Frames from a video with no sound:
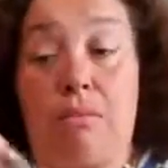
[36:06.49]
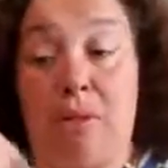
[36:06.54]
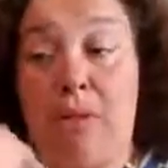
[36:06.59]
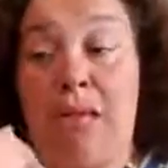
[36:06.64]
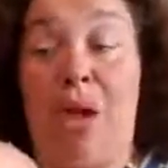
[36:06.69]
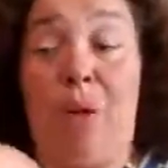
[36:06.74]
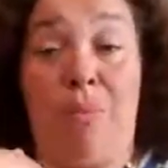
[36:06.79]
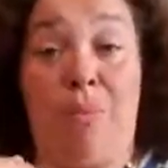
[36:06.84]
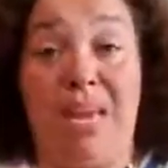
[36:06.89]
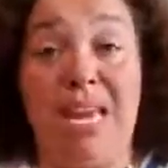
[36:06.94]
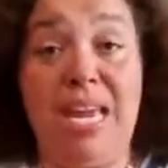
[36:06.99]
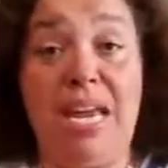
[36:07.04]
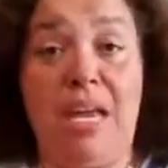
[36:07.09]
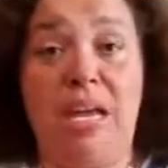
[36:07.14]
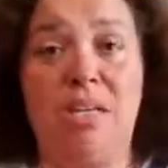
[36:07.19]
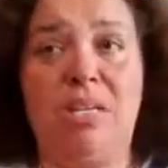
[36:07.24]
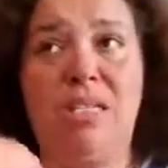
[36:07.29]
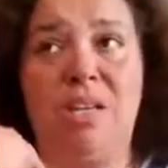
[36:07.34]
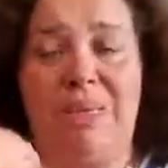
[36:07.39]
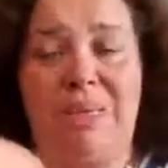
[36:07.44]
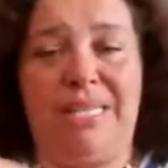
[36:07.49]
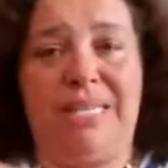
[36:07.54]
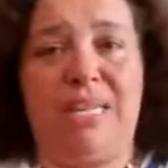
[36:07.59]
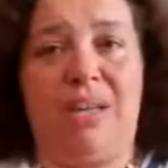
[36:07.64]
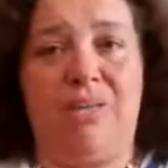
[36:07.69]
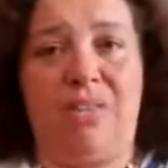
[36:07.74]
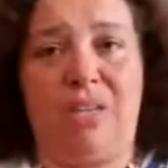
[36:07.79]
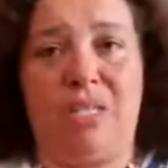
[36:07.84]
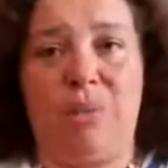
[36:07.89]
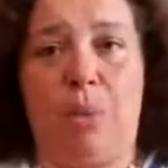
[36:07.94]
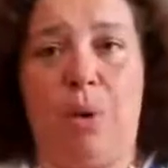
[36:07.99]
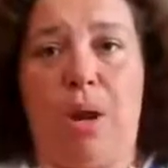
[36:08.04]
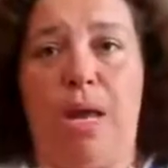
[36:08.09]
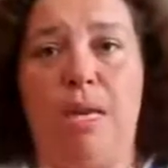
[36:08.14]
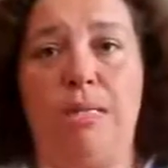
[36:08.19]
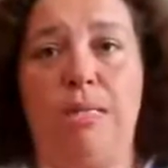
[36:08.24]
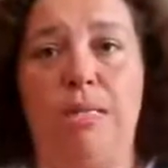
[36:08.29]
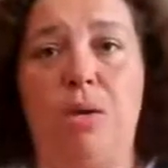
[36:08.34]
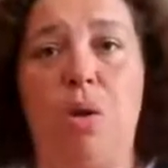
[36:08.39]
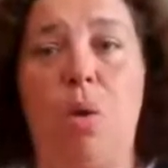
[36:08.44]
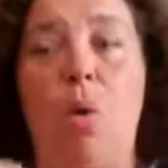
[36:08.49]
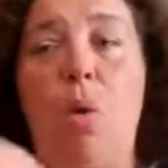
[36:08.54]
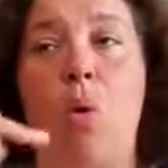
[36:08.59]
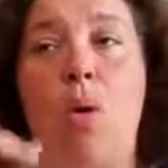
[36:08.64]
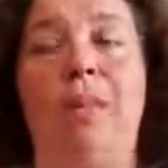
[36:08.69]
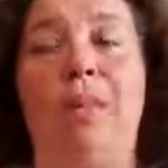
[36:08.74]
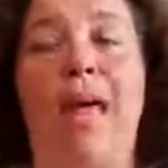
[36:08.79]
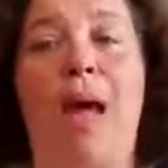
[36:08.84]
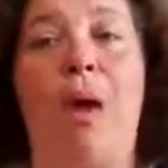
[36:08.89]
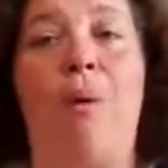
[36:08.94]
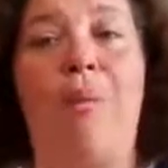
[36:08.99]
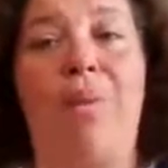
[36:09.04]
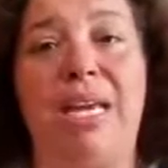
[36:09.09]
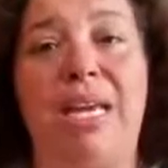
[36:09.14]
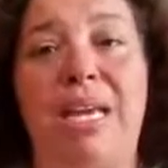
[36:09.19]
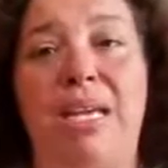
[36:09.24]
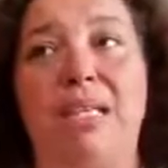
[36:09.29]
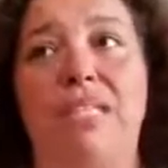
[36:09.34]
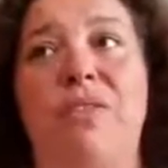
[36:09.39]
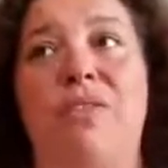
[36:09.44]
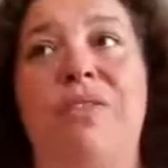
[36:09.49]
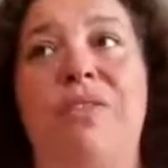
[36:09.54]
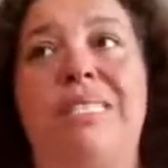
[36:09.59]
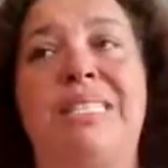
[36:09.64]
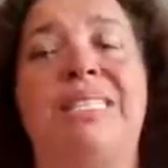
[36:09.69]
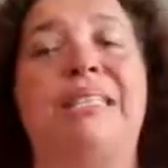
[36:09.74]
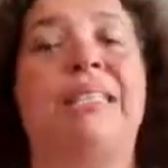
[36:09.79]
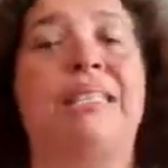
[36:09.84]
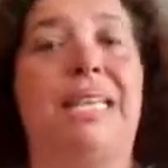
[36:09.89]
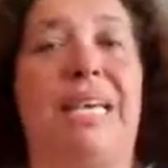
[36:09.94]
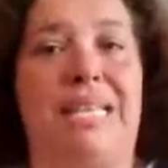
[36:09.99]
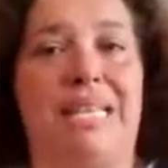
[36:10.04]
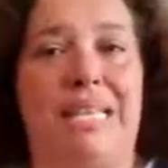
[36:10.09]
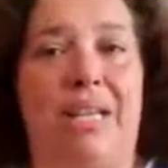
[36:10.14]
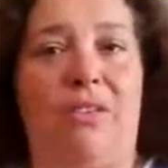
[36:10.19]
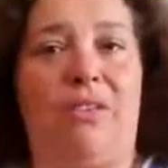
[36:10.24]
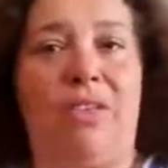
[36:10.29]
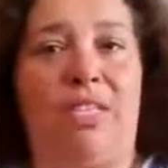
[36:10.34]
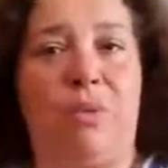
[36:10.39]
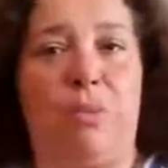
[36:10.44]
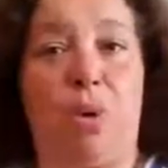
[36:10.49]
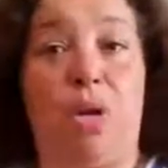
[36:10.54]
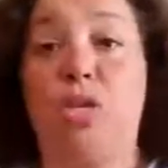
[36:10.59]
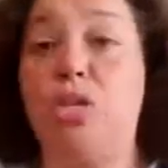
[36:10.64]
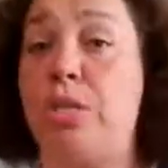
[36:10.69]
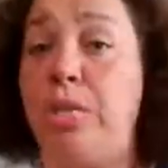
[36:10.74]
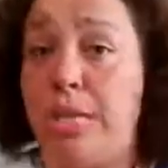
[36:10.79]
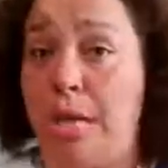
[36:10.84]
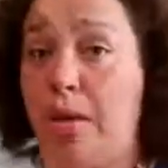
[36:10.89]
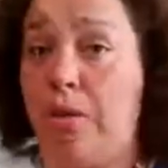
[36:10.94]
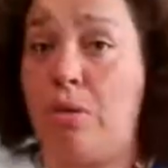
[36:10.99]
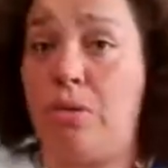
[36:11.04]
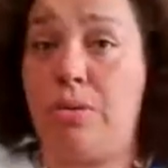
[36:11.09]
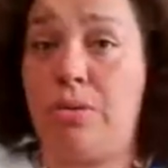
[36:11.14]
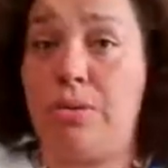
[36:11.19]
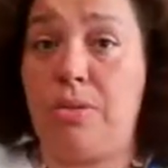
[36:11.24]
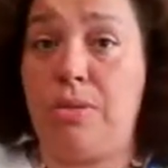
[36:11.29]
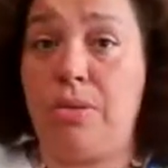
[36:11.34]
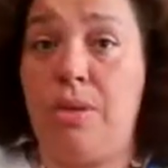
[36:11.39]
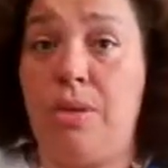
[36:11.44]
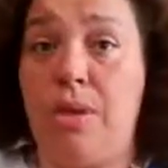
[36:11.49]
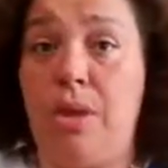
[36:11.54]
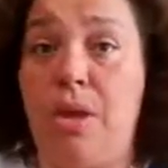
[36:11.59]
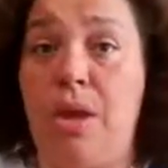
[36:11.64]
to be self-expressed, or allow me to facilitate self-expression in others?